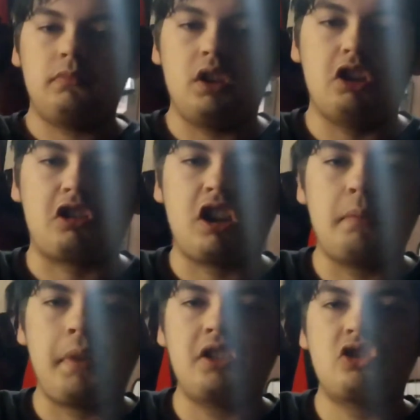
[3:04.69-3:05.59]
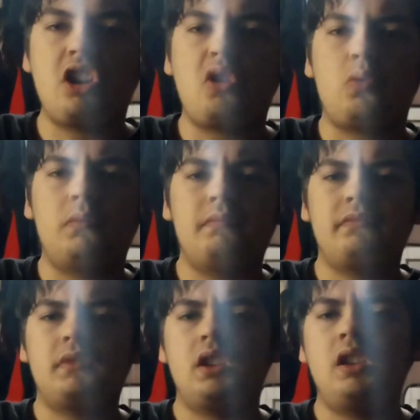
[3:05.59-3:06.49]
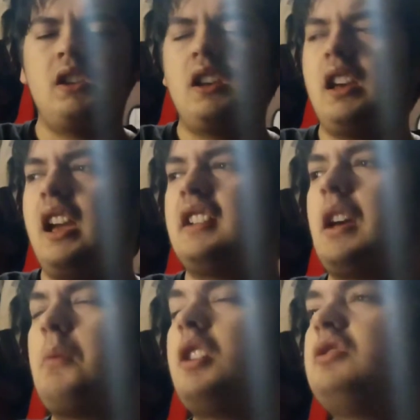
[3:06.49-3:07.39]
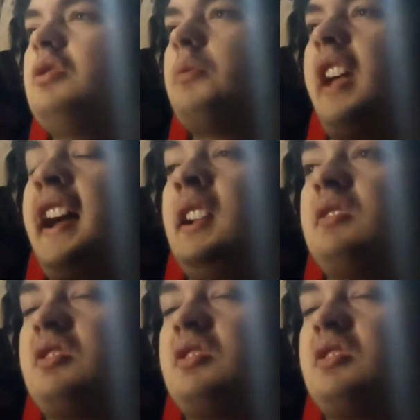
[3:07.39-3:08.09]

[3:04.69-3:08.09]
the Cuphead show. And I want to do that.